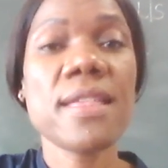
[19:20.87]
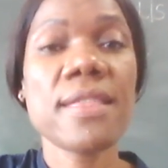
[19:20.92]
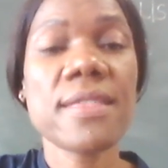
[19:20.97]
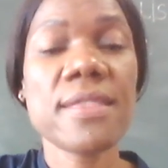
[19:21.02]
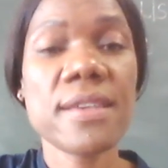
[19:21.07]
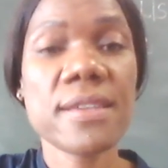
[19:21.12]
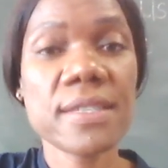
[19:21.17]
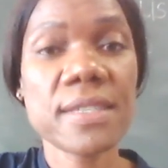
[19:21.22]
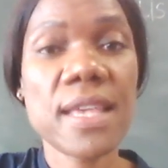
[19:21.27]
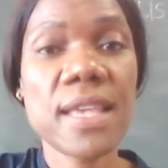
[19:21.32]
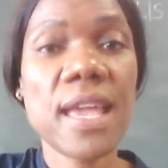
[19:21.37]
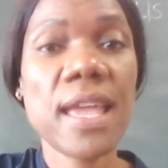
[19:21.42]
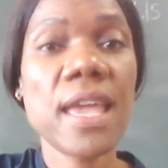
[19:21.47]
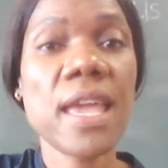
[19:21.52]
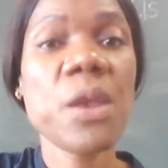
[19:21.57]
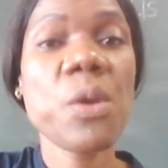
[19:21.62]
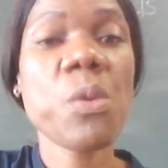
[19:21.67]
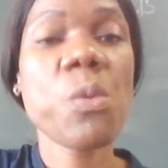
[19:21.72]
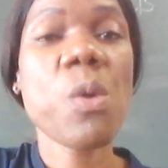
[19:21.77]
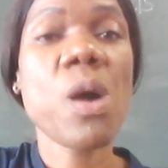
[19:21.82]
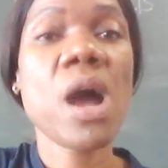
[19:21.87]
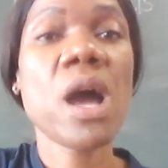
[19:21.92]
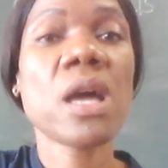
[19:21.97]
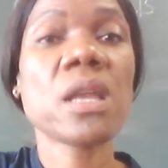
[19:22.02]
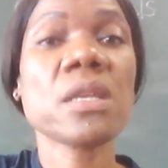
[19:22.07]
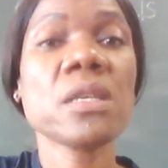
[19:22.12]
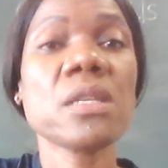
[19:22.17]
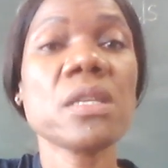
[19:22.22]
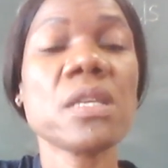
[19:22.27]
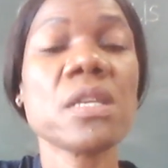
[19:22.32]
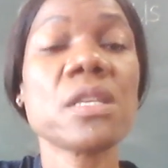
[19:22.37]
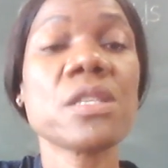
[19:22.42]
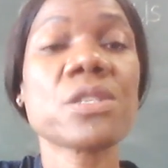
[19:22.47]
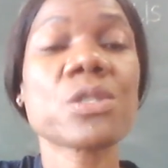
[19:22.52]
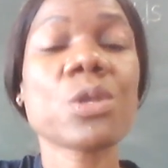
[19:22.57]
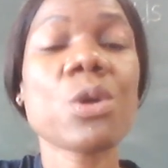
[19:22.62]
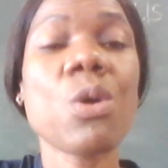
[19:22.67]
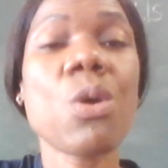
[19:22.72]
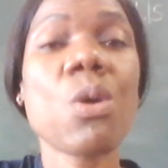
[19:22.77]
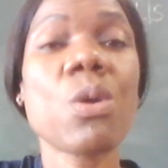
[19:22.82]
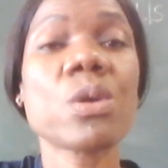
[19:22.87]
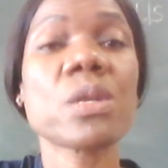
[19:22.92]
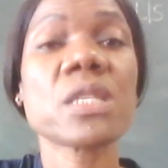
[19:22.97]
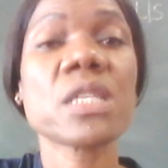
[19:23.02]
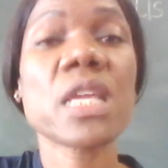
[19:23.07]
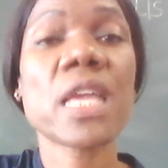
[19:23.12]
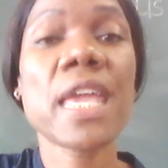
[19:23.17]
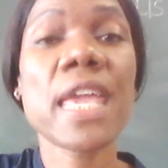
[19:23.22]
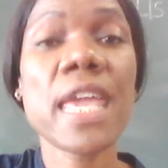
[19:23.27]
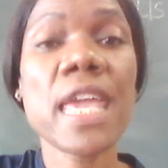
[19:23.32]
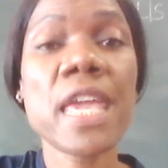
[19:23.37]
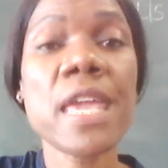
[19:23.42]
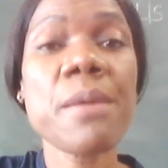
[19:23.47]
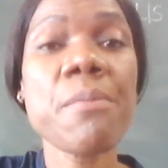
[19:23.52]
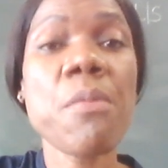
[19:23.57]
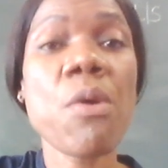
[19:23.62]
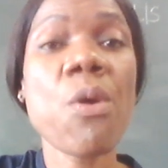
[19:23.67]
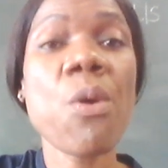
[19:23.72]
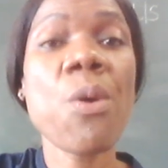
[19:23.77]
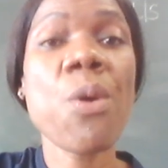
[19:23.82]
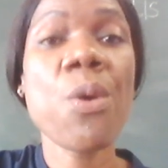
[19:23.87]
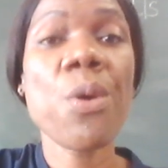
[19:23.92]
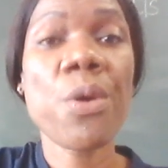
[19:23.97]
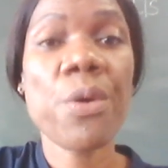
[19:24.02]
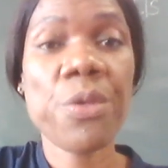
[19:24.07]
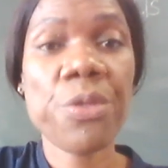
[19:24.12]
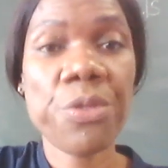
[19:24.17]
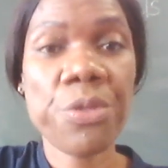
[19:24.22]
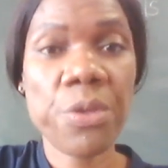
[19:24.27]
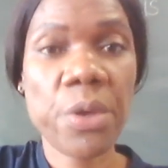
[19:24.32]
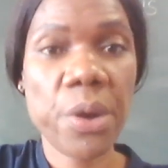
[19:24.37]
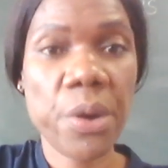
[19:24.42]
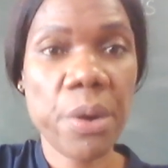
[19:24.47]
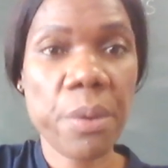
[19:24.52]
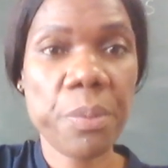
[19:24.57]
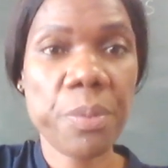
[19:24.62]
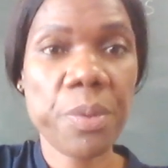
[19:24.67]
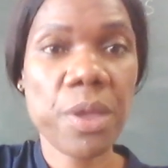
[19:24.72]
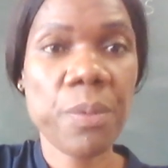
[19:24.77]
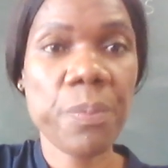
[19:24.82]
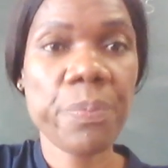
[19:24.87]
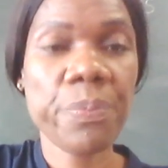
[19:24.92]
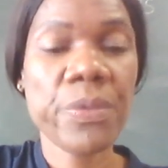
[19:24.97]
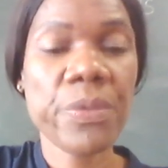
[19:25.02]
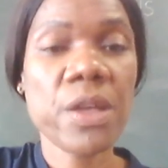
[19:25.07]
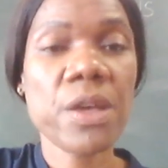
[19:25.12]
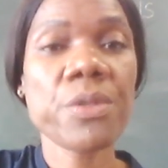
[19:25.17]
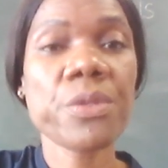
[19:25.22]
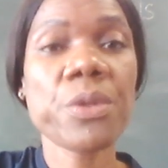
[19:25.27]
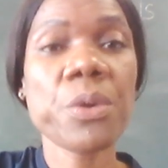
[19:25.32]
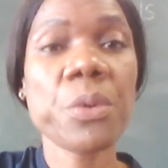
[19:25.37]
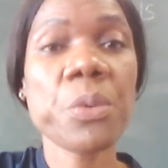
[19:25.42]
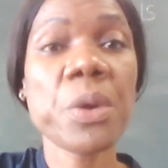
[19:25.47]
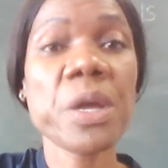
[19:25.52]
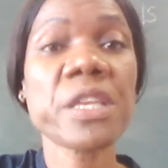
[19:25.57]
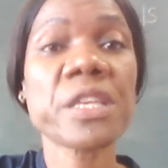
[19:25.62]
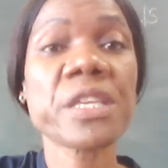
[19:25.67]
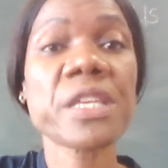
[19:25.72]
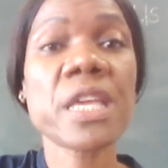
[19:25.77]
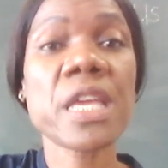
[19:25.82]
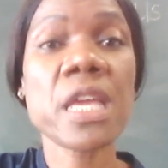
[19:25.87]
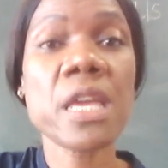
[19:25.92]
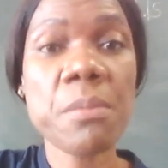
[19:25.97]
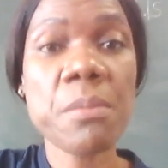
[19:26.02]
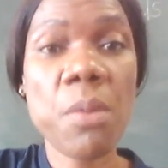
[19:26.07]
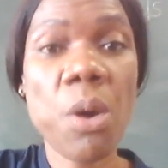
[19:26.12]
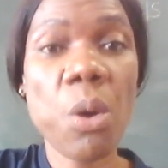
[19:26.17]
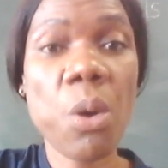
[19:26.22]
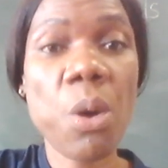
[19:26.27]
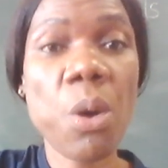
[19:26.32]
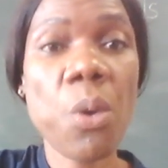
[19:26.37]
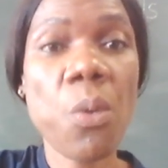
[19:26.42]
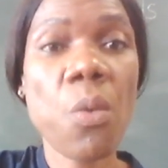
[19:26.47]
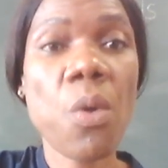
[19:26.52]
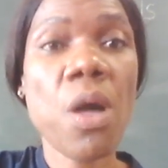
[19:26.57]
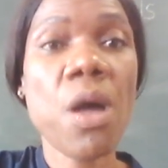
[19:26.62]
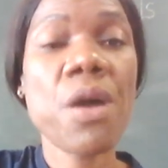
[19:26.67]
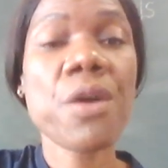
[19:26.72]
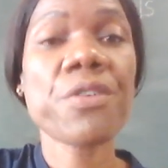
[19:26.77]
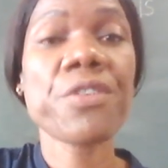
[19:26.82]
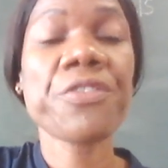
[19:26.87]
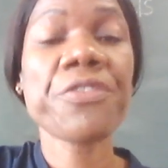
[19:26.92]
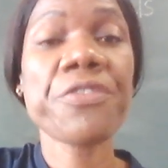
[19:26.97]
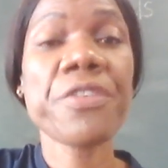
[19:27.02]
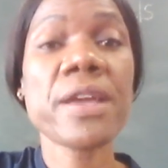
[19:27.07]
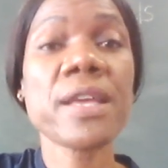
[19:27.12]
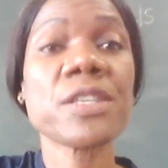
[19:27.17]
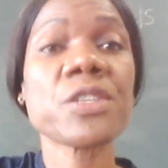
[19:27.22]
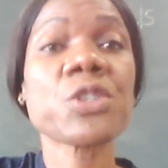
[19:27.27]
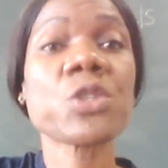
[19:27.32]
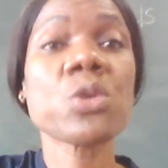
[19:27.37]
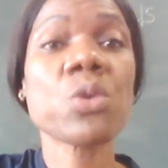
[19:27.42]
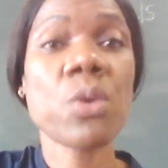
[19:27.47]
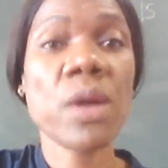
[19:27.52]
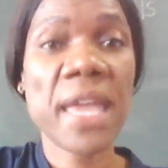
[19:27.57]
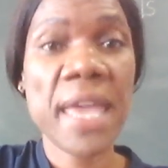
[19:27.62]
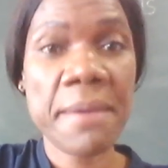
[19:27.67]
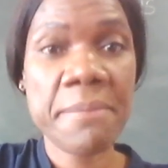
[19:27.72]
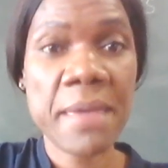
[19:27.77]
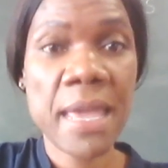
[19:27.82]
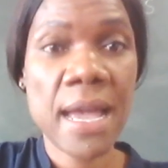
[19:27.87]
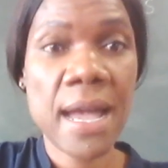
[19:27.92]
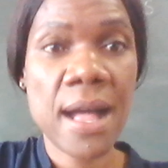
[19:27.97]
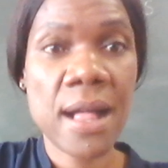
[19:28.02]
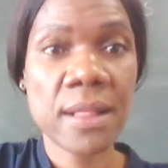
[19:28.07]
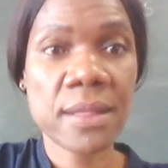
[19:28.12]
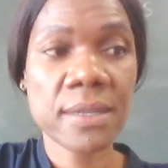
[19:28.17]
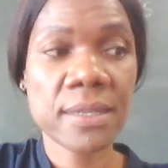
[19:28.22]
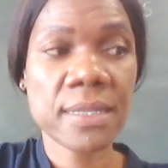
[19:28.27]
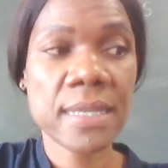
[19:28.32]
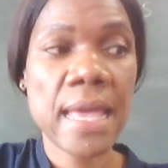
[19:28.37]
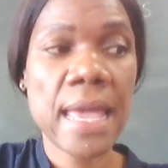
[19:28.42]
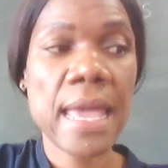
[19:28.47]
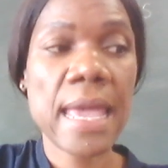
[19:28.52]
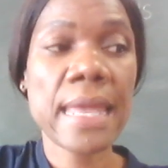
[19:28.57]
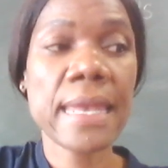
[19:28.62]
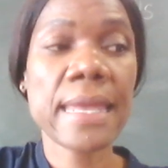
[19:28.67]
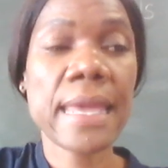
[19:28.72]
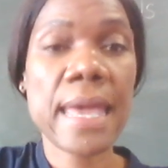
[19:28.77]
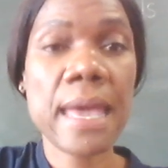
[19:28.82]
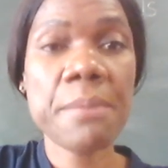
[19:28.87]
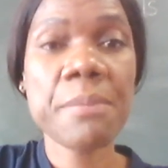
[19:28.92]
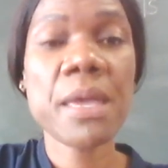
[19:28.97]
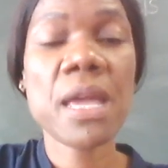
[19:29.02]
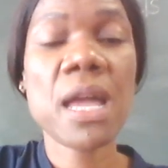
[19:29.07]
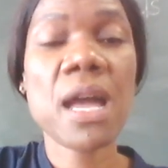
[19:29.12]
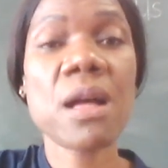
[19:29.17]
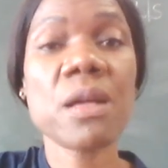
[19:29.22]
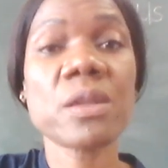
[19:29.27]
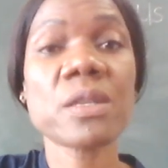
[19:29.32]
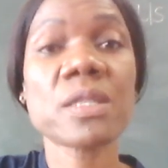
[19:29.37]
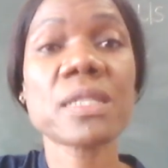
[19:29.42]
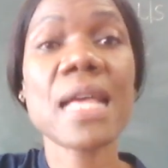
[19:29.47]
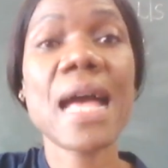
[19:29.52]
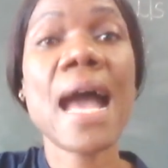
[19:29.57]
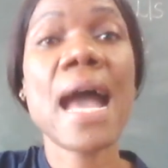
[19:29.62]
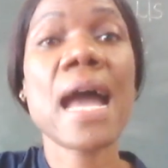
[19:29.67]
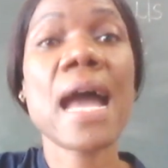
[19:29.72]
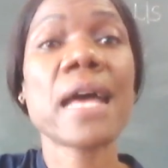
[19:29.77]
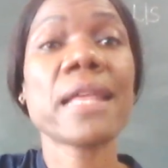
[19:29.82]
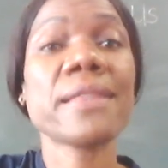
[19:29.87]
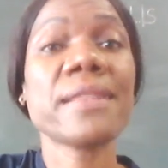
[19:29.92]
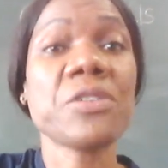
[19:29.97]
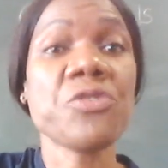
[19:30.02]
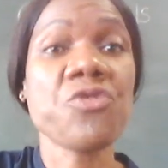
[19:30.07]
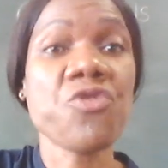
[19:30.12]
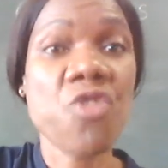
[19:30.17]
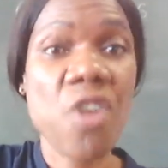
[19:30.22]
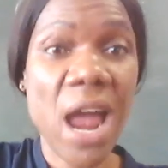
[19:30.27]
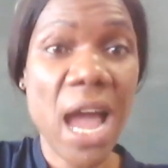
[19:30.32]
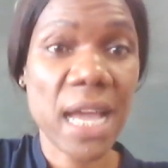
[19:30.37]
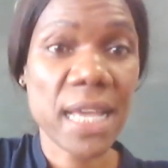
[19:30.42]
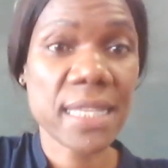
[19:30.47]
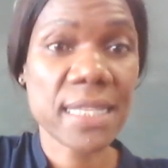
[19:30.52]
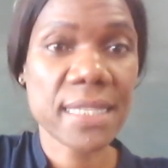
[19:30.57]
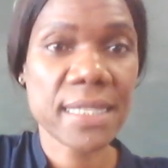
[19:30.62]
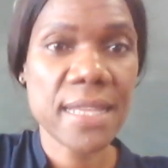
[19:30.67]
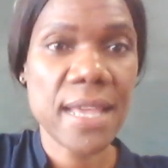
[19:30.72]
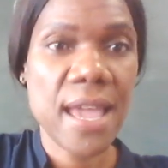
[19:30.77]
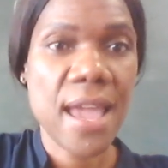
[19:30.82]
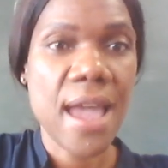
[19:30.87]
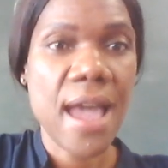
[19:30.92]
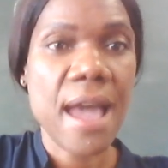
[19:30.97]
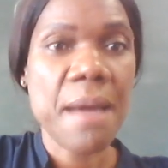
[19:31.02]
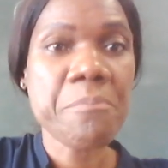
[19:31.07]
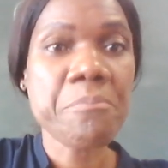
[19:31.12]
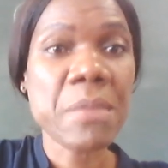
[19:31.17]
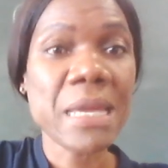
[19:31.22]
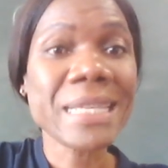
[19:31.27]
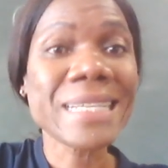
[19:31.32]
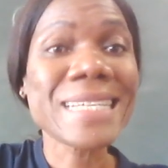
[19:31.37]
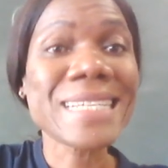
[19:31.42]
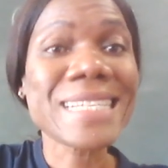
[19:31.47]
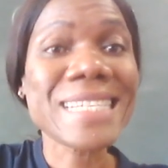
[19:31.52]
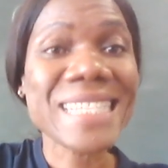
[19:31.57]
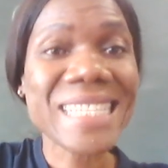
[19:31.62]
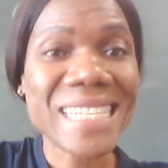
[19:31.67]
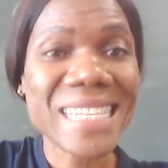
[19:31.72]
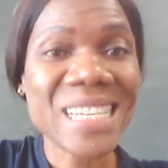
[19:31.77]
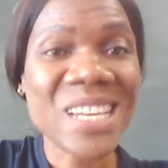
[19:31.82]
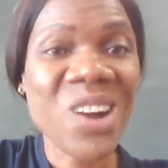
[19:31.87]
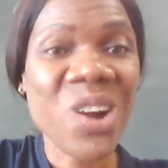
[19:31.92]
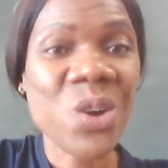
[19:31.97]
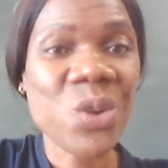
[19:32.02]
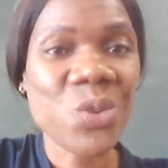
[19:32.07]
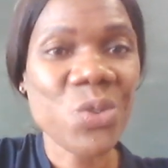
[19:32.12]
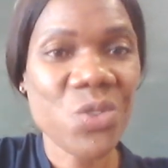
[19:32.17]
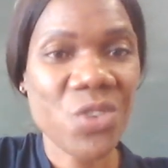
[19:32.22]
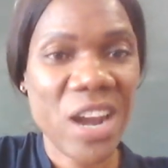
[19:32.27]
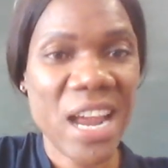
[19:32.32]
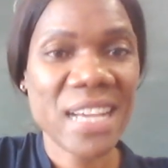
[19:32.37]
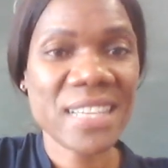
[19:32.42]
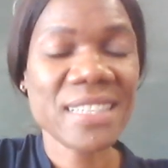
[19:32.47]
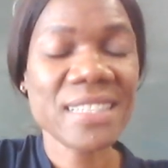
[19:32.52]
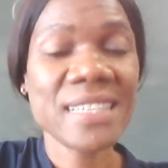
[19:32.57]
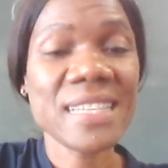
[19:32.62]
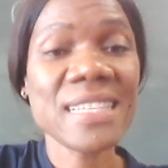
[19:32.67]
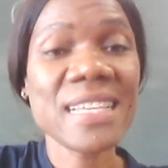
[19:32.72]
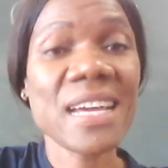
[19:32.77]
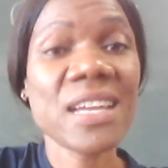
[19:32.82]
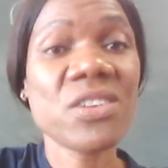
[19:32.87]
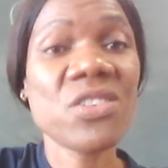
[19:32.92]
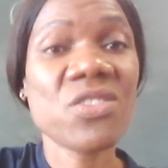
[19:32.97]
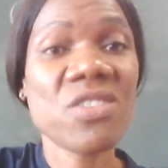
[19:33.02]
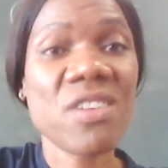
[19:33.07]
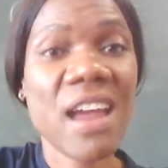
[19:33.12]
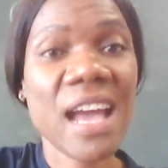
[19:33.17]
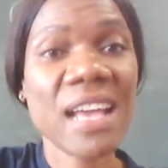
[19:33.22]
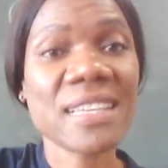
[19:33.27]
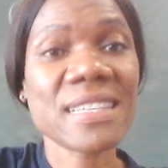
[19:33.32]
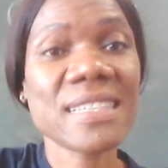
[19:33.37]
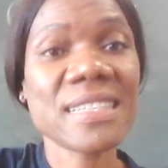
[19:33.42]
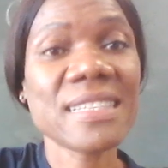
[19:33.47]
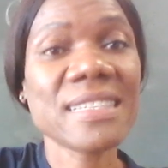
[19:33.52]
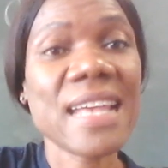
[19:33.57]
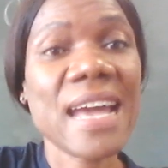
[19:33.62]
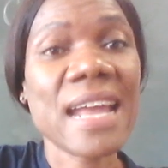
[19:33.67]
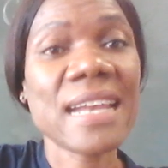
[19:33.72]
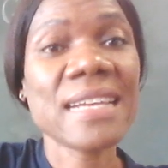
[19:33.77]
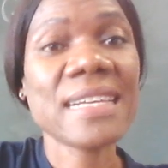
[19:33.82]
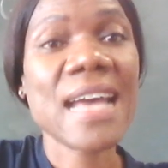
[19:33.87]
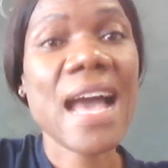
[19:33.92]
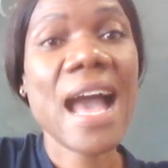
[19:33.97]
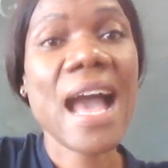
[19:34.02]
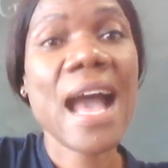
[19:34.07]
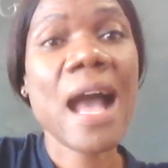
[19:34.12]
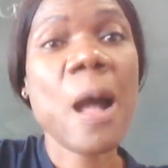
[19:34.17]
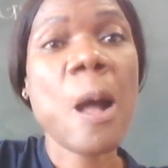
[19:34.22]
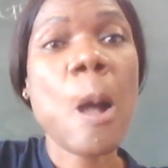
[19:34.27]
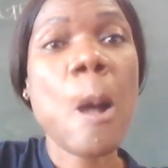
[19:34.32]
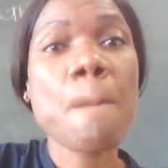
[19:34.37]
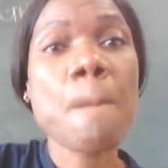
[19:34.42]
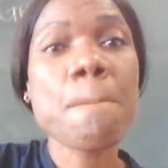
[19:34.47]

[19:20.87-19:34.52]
The second one is called chemotherapy. The word chemo refers to chemicals, and chemicals are the drugs, medicinal drugs. These are drugs that are